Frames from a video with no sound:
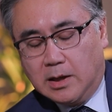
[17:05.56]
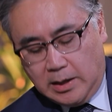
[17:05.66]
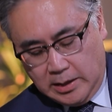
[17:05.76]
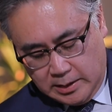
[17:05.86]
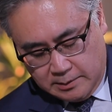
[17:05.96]

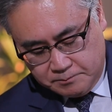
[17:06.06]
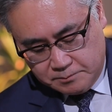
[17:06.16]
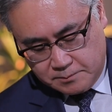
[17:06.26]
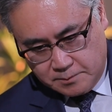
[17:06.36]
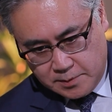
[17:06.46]

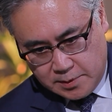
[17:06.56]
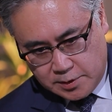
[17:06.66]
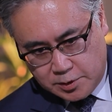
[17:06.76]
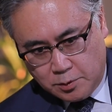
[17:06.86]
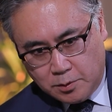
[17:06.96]
Um,
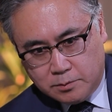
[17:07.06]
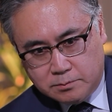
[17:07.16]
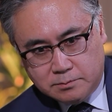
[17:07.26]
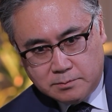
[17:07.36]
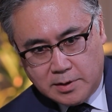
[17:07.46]
so
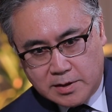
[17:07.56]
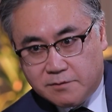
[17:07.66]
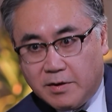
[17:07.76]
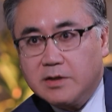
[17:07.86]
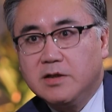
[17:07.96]
it's
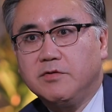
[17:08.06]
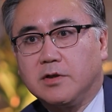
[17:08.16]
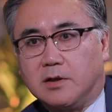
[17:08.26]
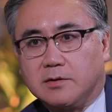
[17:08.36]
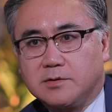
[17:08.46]
very
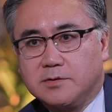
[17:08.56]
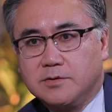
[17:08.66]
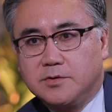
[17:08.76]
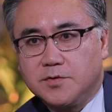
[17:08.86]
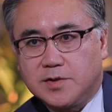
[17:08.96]
difficult
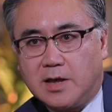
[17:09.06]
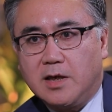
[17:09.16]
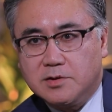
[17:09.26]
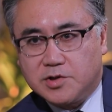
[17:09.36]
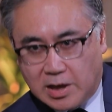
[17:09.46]
to say
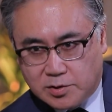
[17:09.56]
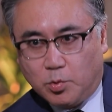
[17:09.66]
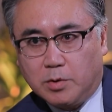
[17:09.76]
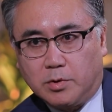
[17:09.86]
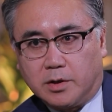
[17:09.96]
in just
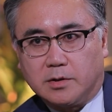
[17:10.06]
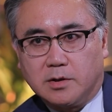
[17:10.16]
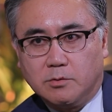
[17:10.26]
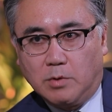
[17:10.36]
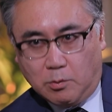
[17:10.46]
one word
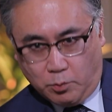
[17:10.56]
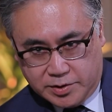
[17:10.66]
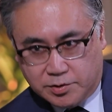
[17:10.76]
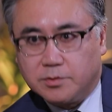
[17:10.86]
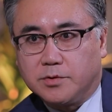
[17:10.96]
what we
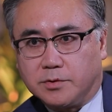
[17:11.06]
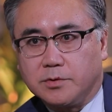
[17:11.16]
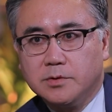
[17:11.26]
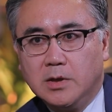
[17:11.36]
should do.